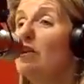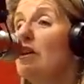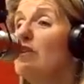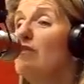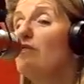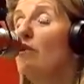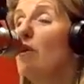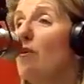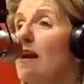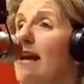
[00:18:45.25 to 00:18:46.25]
Look at your
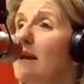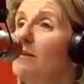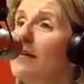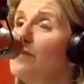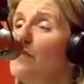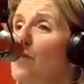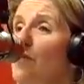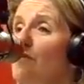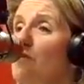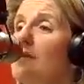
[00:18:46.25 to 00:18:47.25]
401k plans,
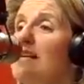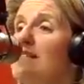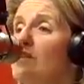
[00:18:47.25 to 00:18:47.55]
403bs.